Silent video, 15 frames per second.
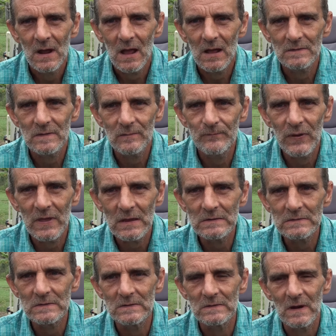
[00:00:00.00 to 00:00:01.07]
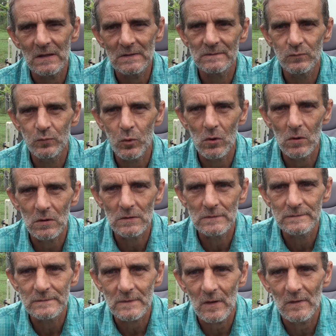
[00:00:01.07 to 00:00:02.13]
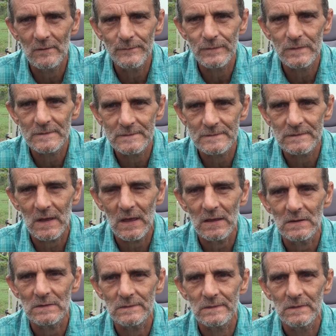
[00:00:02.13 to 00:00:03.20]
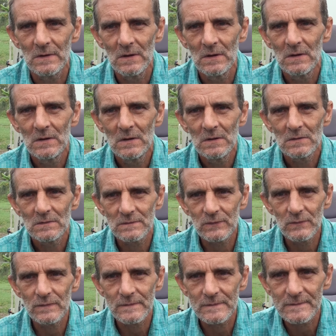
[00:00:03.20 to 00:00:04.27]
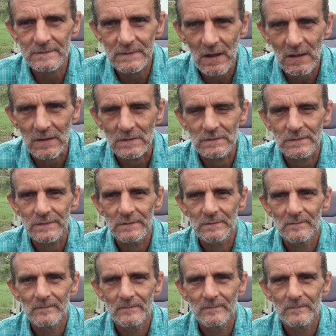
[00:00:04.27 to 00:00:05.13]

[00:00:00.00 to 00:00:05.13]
Are dependent as wards of the state to the state.